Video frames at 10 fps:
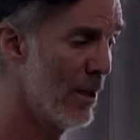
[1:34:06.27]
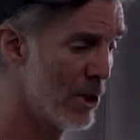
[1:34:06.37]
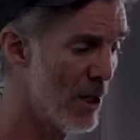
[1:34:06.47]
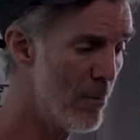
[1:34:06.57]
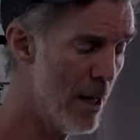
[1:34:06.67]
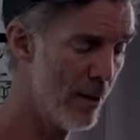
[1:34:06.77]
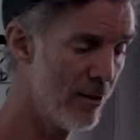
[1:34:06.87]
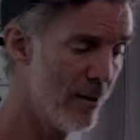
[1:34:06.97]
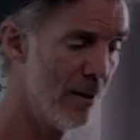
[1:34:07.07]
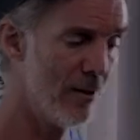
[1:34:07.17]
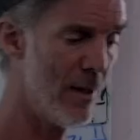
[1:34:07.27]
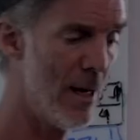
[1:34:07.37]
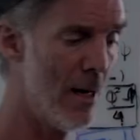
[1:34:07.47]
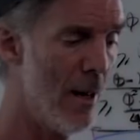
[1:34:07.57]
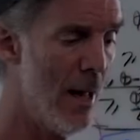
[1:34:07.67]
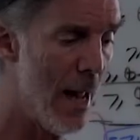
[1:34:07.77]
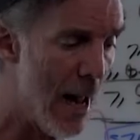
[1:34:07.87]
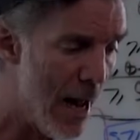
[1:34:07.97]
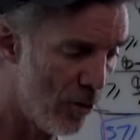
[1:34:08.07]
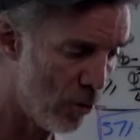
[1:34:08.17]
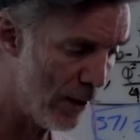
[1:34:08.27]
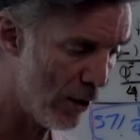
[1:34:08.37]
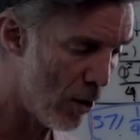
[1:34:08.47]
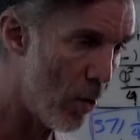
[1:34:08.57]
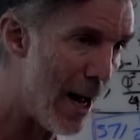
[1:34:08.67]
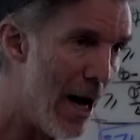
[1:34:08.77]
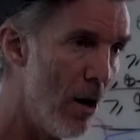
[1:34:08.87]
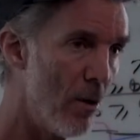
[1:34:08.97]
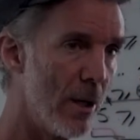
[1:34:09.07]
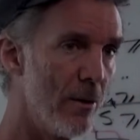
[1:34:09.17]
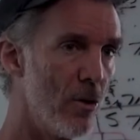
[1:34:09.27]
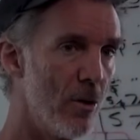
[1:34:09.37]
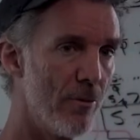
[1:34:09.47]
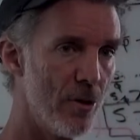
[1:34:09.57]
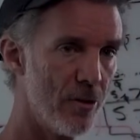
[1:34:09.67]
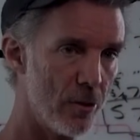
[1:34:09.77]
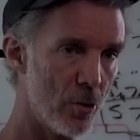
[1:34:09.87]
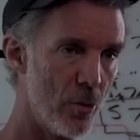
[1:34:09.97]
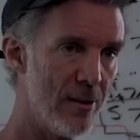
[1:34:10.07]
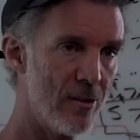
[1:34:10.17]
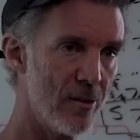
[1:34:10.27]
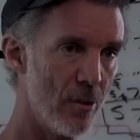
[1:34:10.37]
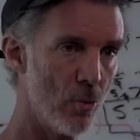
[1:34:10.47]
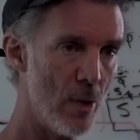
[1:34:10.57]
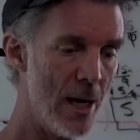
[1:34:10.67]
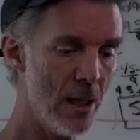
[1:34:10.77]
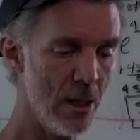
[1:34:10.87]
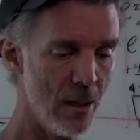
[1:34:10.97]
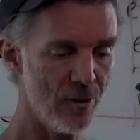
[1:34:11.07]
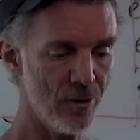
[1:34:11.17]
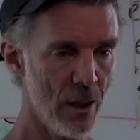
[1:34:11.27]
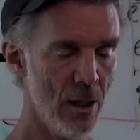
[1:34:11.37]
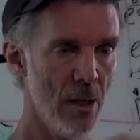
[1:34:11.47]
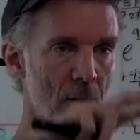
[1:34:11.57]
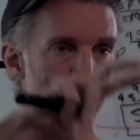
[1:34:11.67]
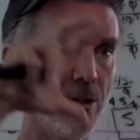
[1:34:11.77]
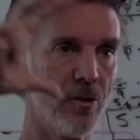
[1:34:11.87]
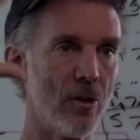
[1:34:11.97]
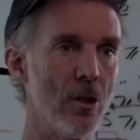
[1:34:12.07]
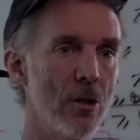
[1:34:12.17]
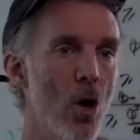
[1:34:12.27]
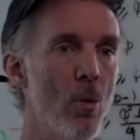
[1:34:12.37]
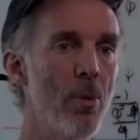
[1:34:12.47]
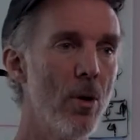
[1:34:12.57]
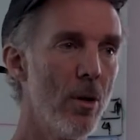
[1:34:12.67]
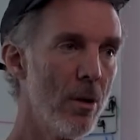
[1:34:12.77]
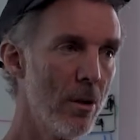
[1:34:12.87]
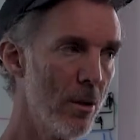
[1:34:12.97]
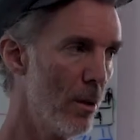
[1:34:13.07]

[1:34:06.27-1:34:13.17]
Shell model says that as we go out and the universe increases in radius, this global